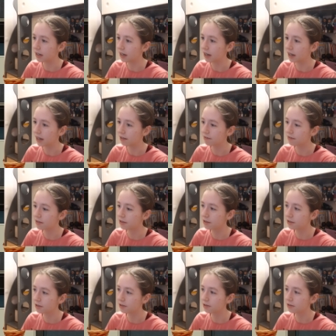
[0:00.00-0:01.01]
time to
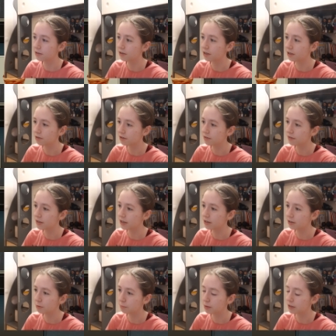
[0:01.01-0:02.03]
do those
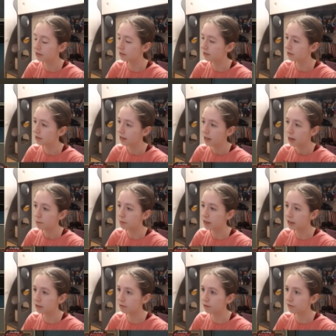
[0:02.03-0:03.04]
videos, but, I mean,
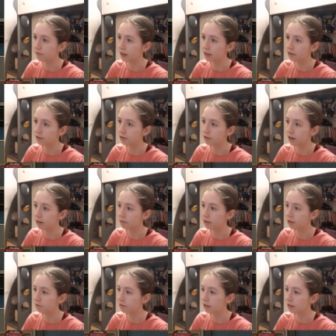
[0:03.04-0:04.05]
it was fun to do. I
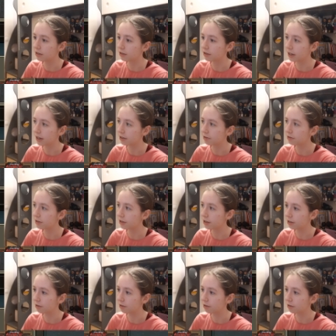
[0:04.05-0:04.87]
really wonder, like, who's